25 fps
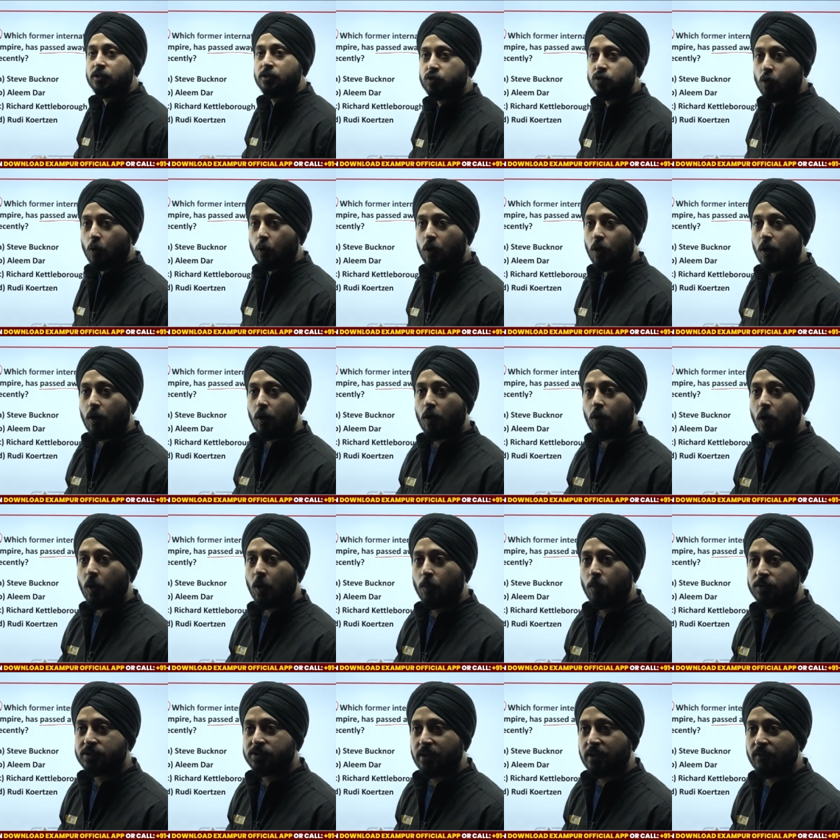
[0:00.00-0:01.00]
So
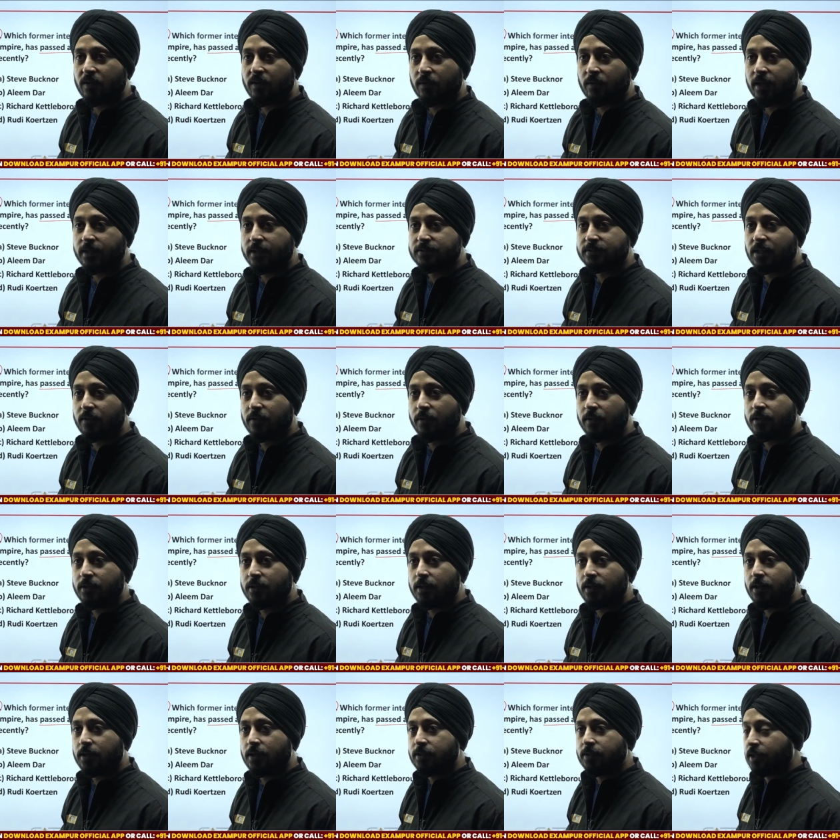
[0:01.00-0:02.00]
almost everyone has given
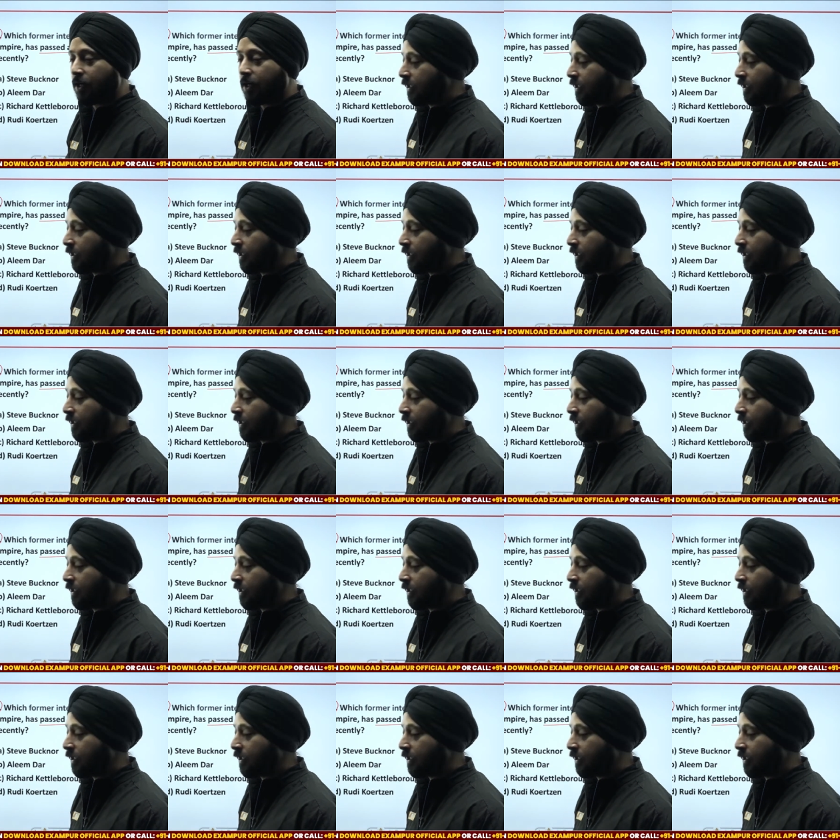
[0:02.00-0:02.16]
the, the